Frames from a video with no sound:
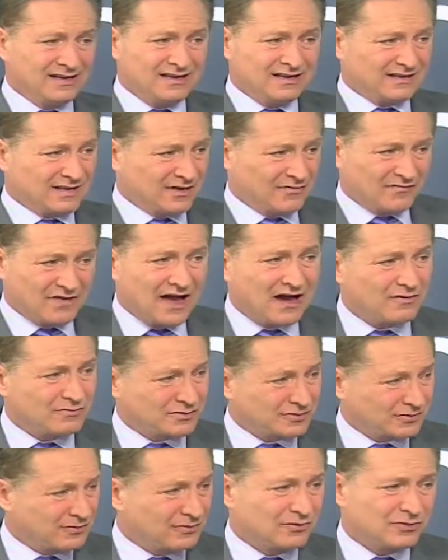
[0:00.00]
they found
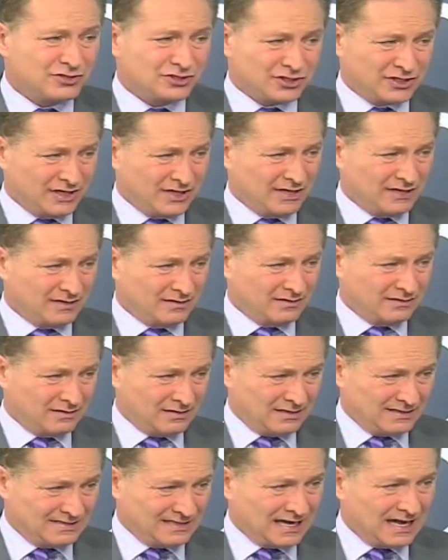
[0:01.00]
her, she
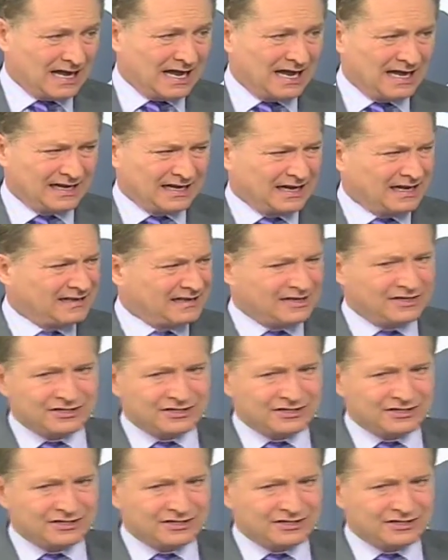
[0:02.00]
had died, and they